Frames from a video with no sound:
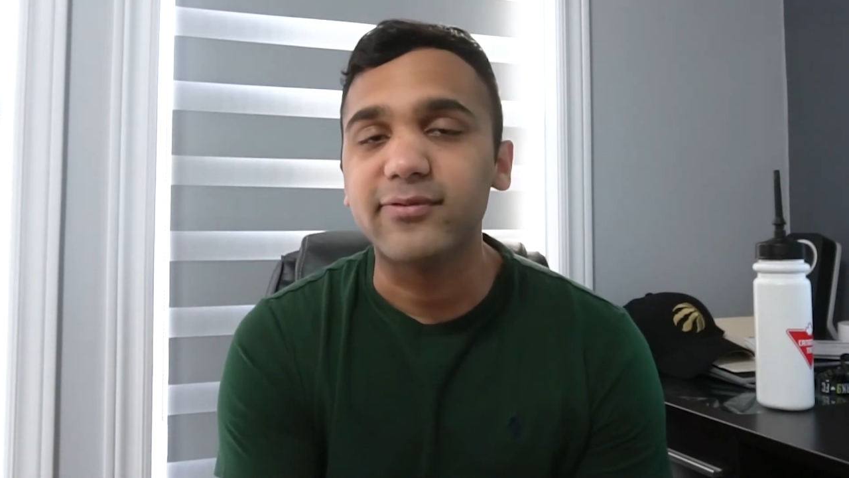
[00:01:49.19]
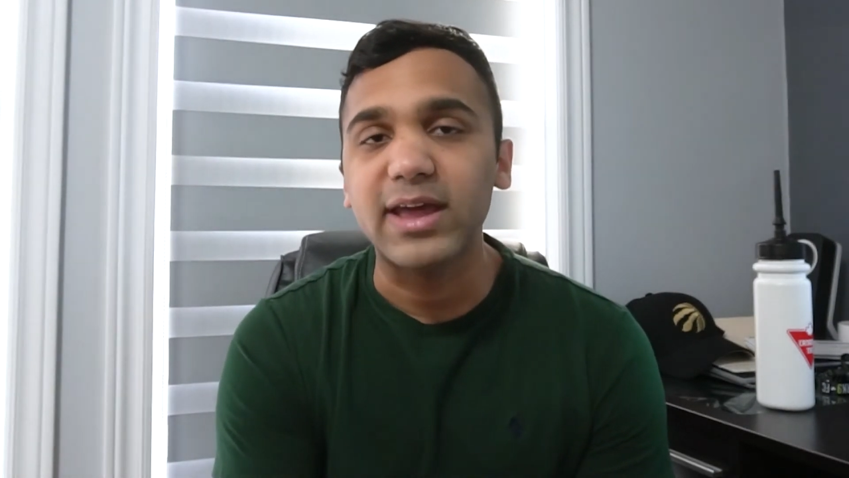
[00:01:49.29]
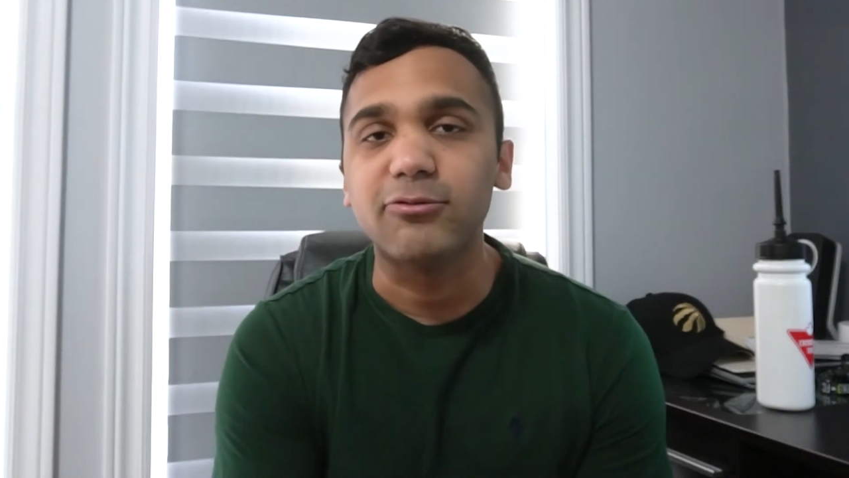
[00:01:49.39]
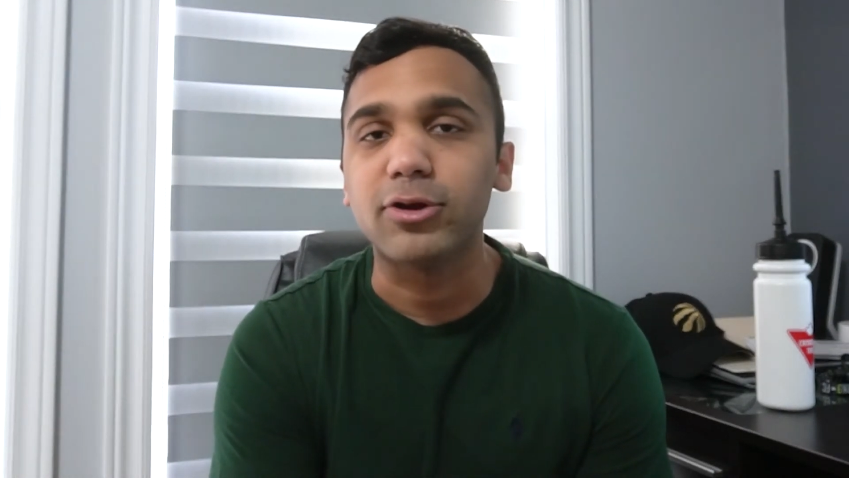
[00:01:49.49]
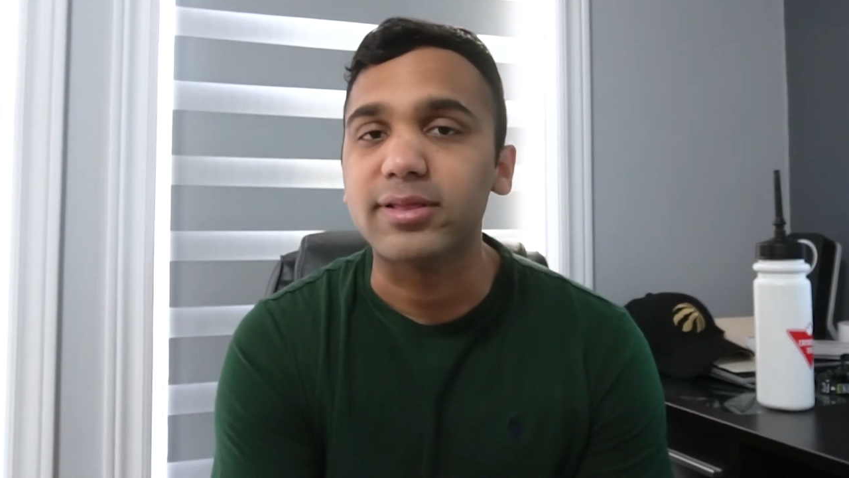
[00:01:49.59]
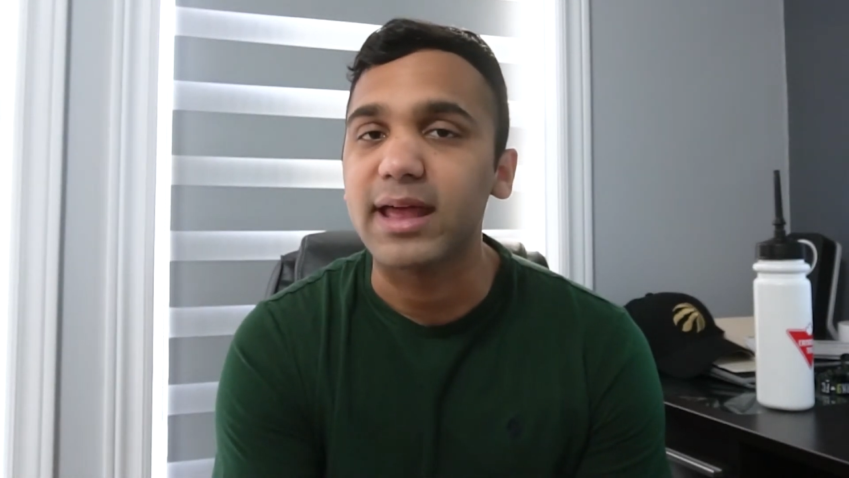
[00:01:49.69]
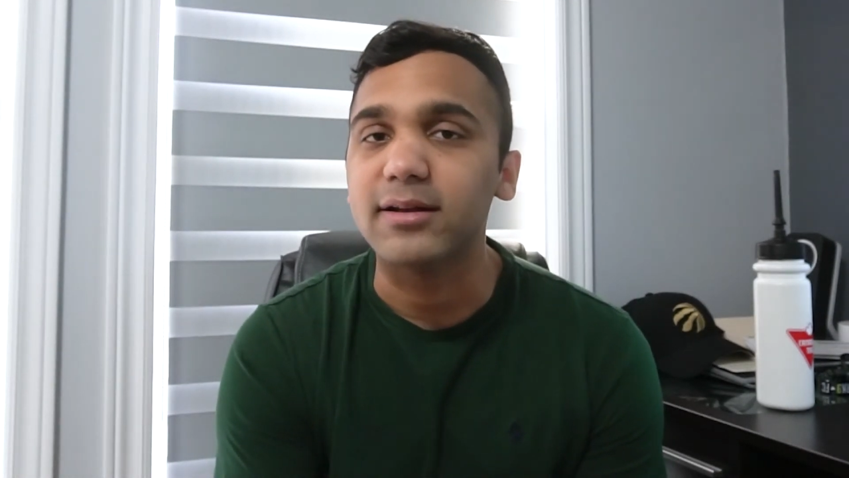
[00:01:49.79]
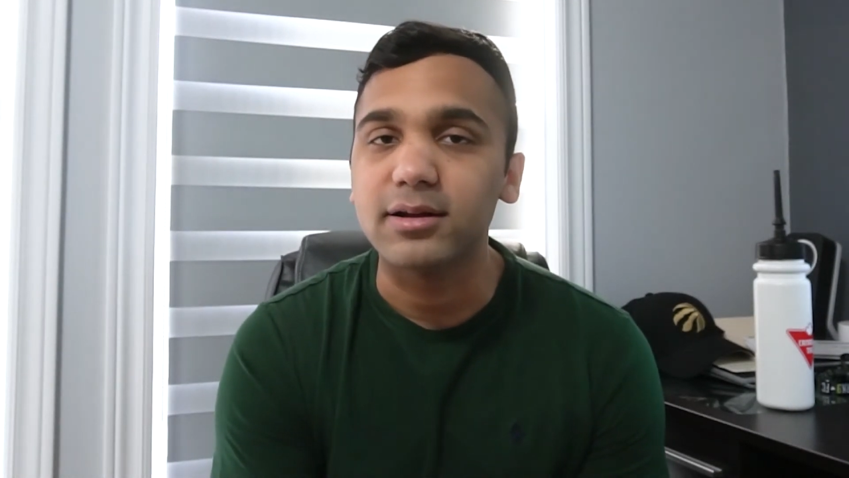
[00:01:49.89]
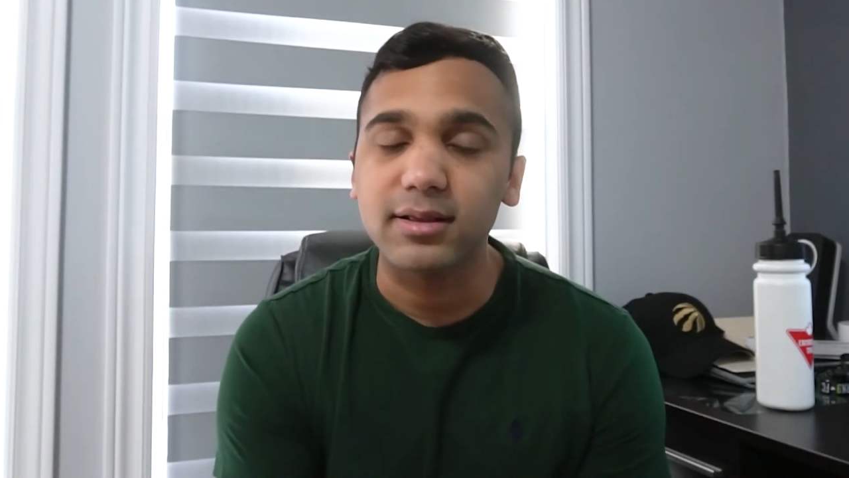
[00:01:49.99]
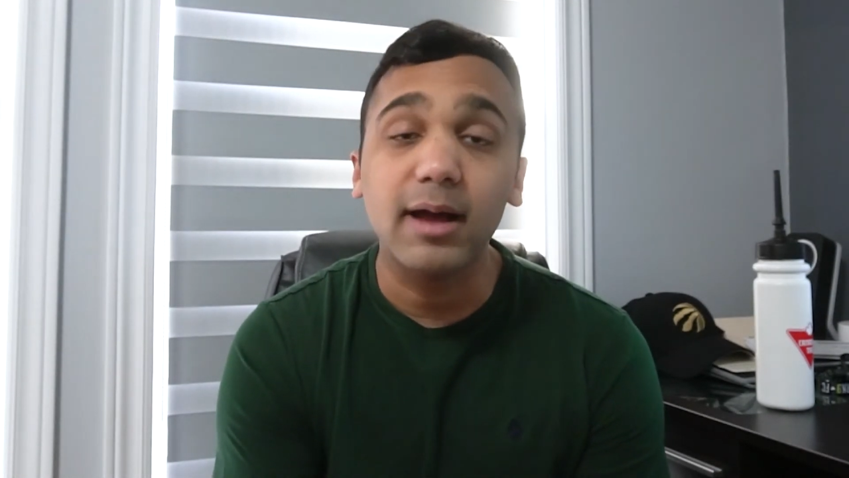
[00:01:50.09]
favorite
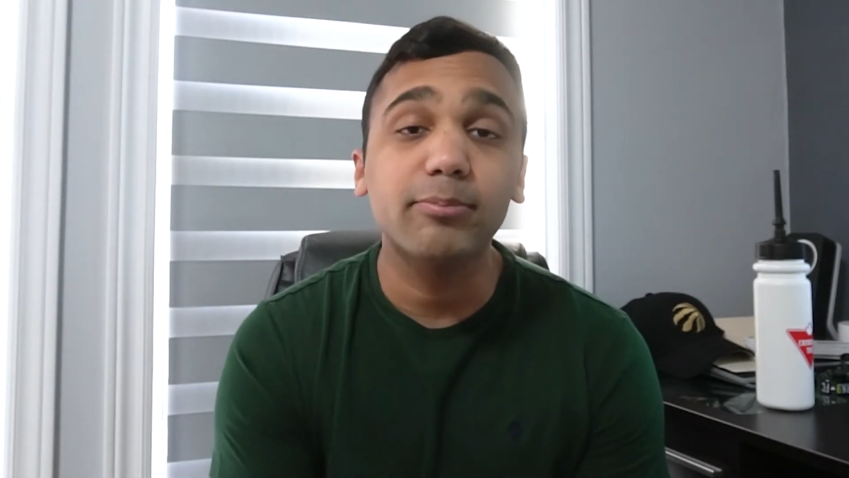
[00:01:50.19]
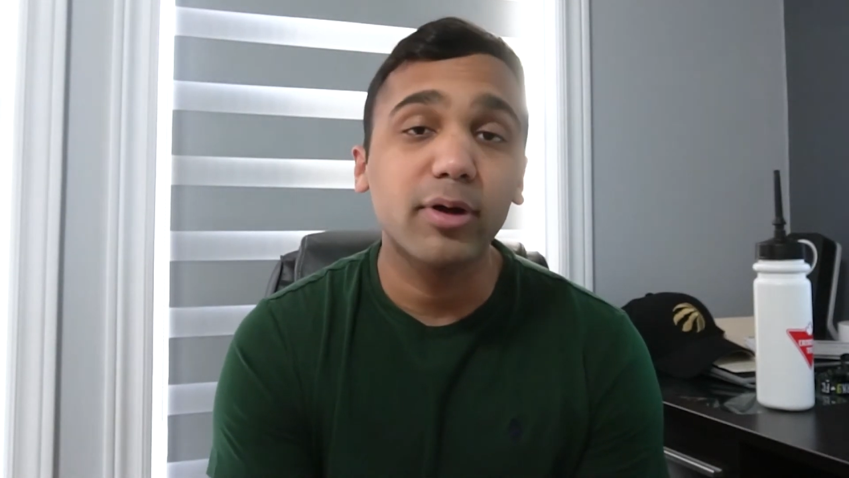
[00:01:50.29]
that club